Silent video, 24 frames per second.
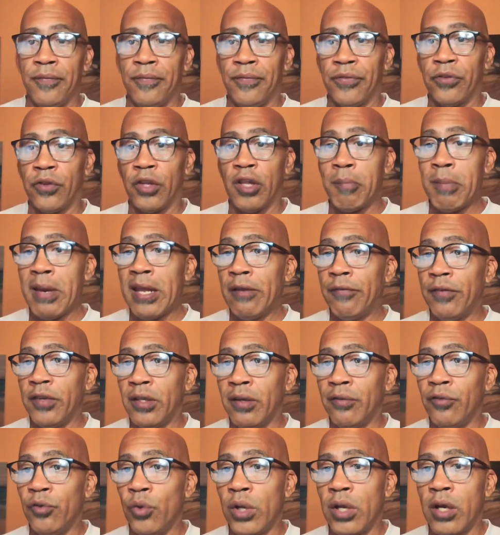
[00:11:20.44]
So the benefit of
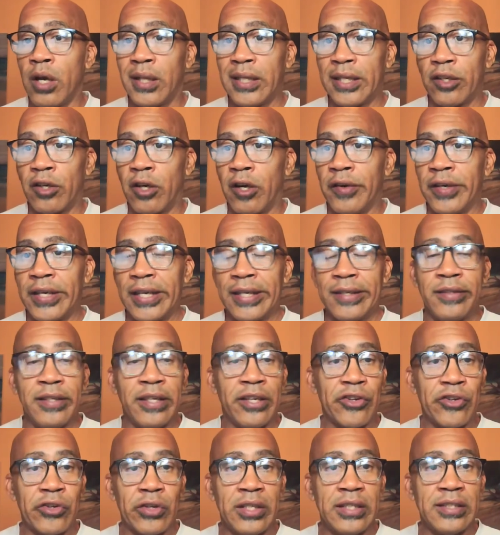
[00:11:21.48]
doing all that
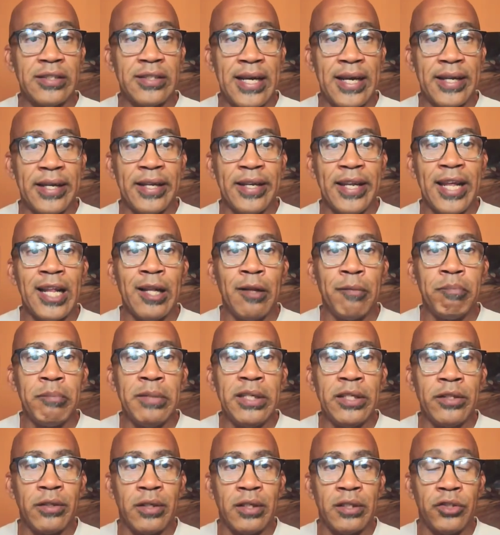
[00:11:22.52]
orientation is that it helped me
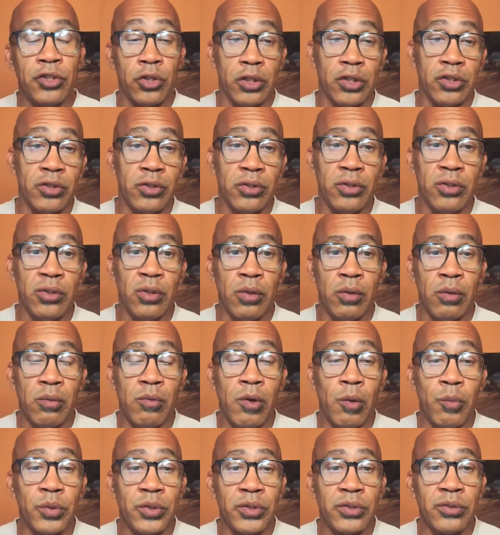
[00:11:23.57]
to adjust to what
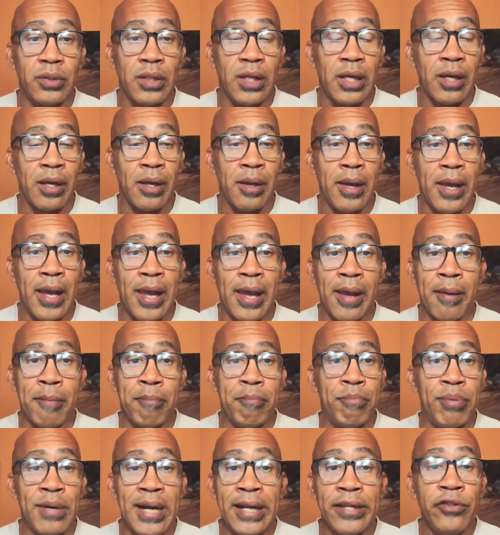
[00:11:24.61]
was a
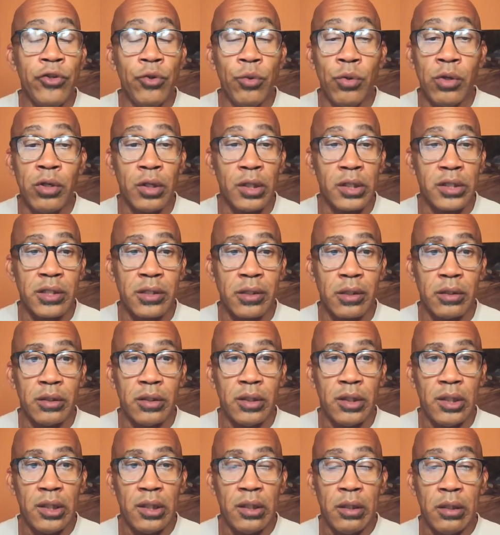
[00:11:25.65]
brand new culture.
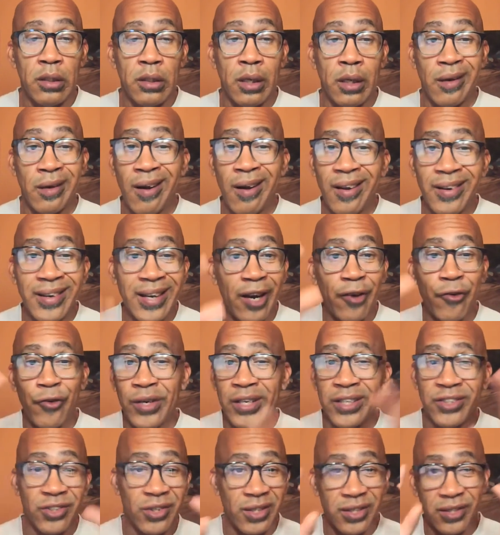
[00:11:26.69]
And all that
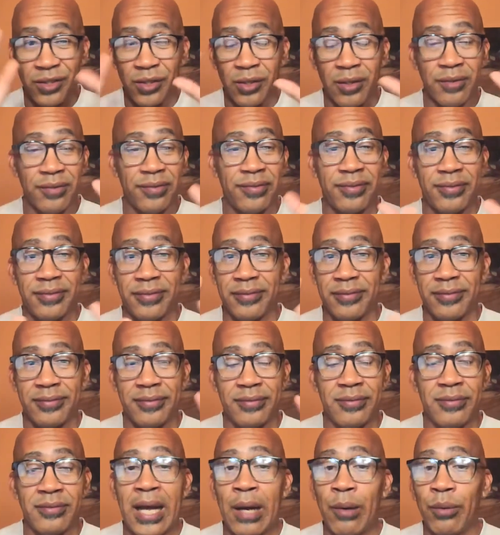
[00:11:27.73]
racial stuff,
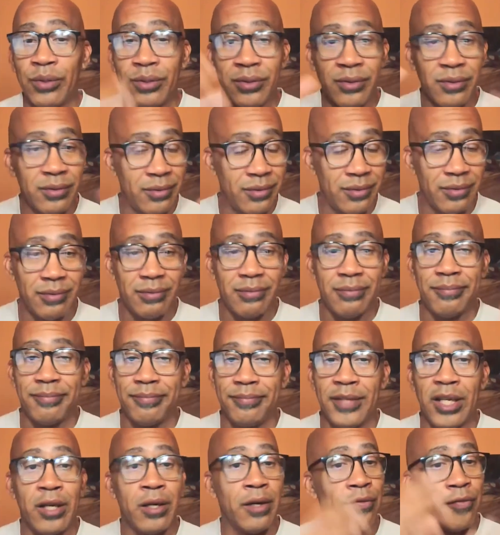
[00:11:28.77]
that was
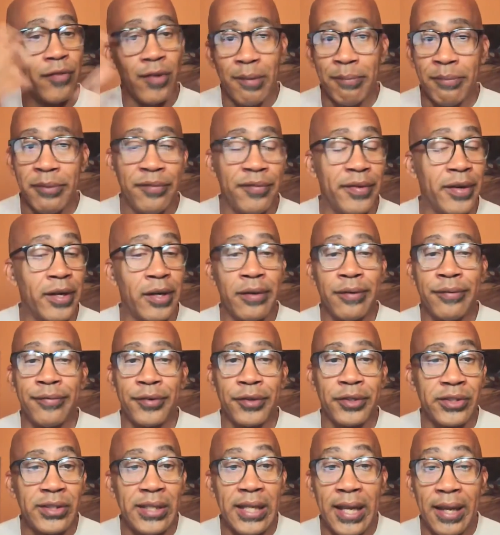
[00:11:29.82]
there from the very
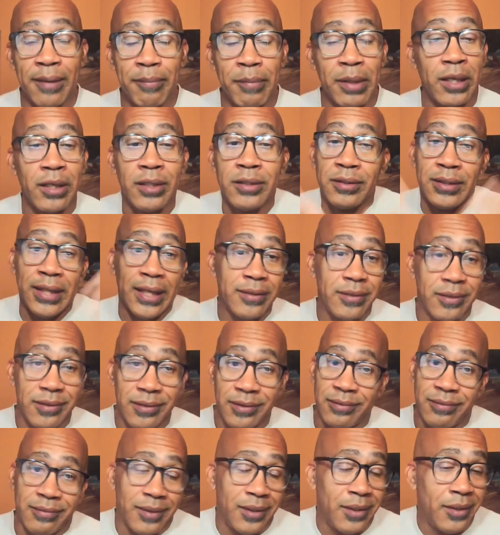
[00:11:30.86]
first day, because that's
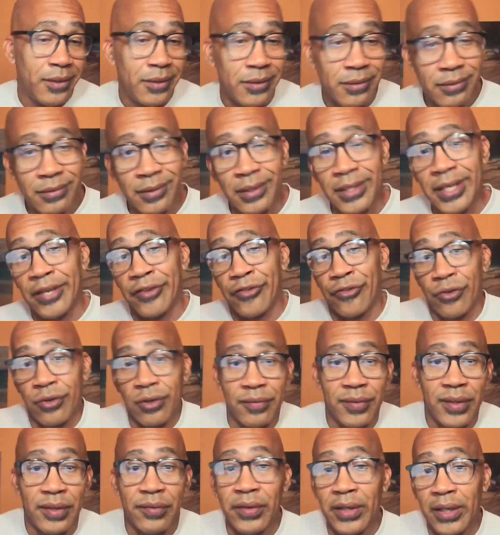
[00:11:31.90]
the nature of
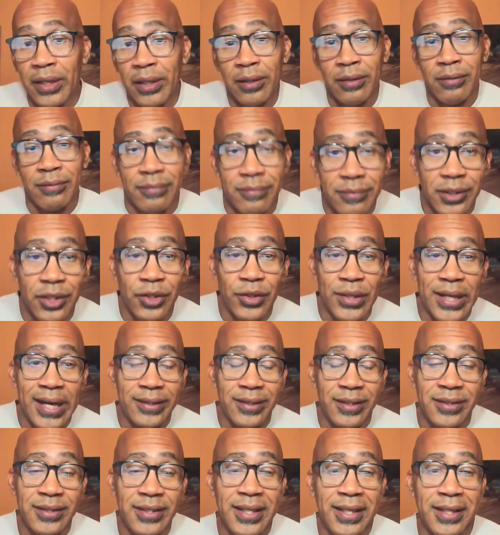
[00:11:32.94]
living in the
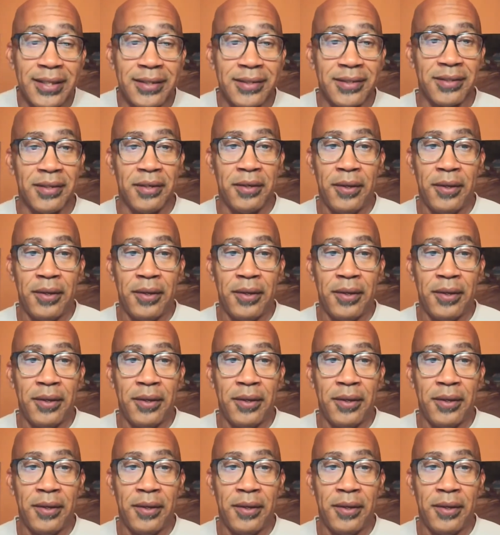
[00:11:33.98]
United States.